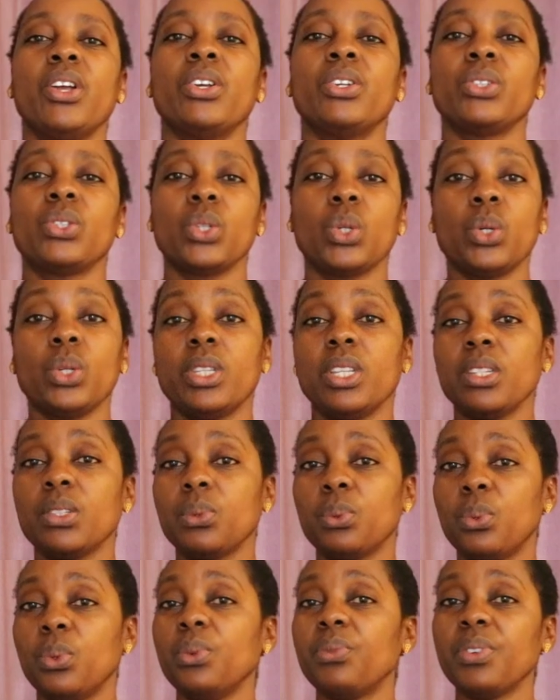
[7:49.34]
So
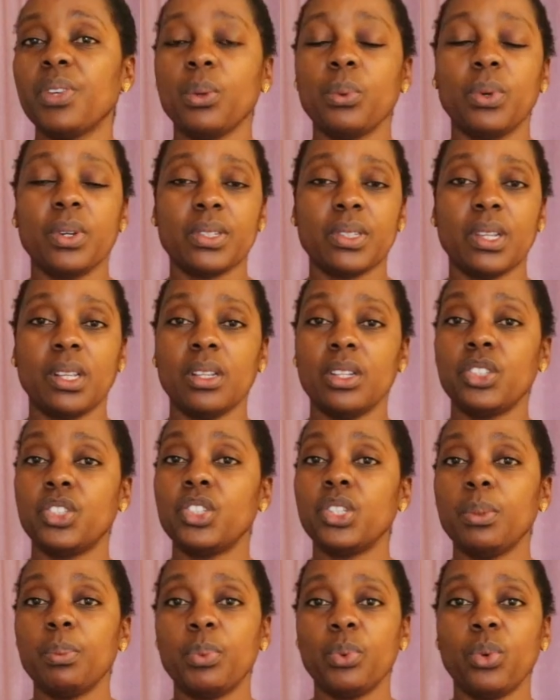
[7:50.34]
this roofing was not a
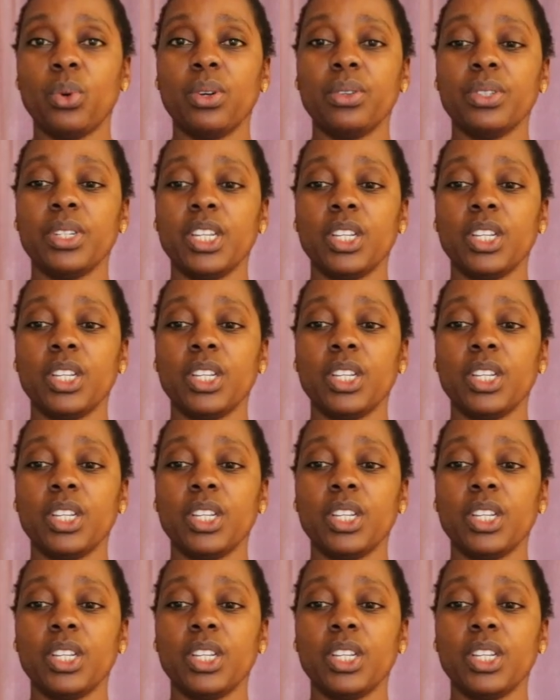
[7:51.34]
cheap one.